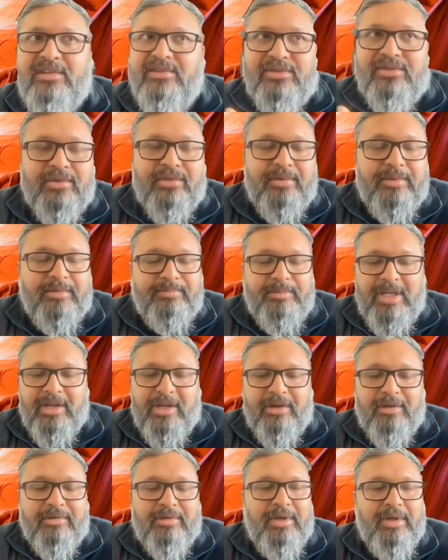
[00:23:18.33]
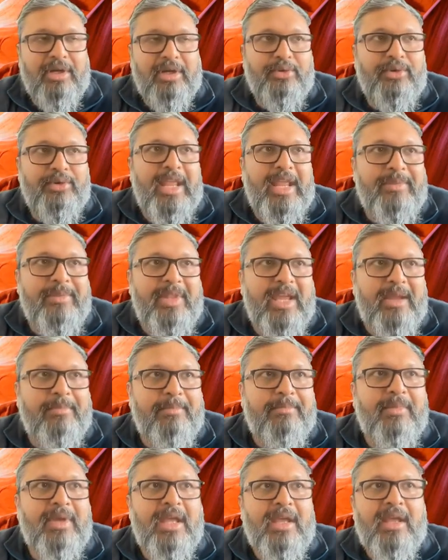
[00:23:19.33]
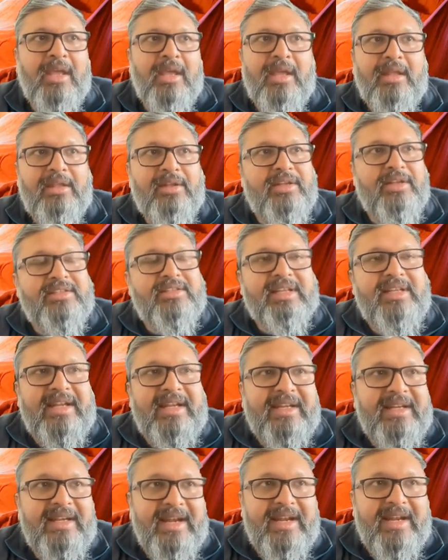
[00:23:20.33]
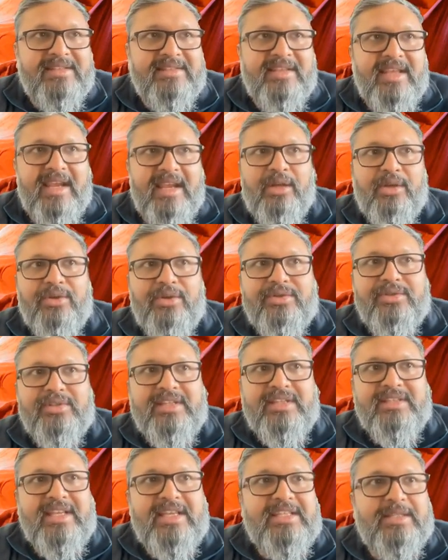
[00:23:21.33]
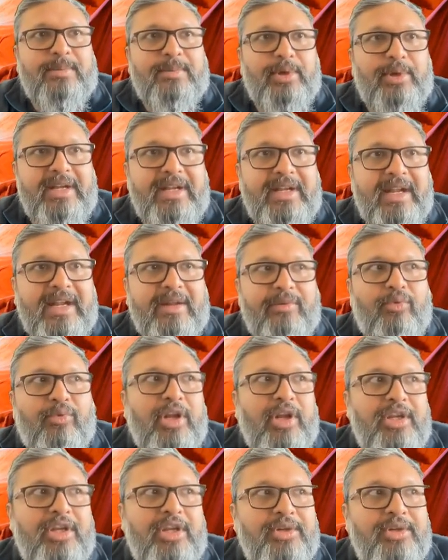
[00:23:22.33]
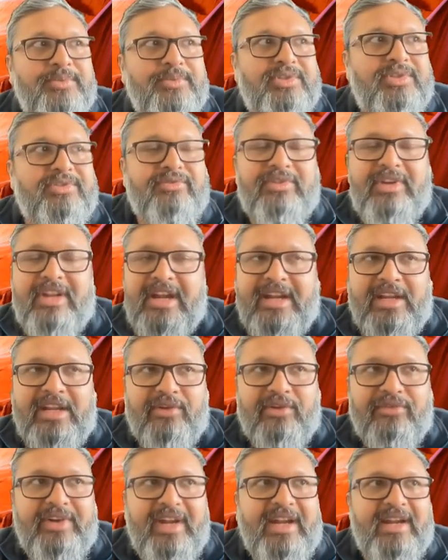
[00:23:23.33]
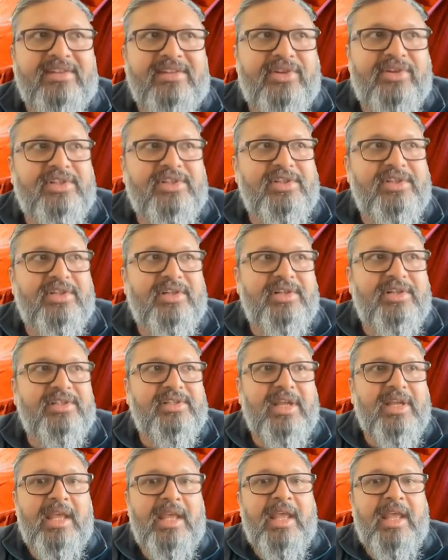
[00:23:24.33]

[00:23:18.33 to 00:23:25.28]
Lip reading: So, to name them, there's data silos, there's exploding data volumes, variety of data structures.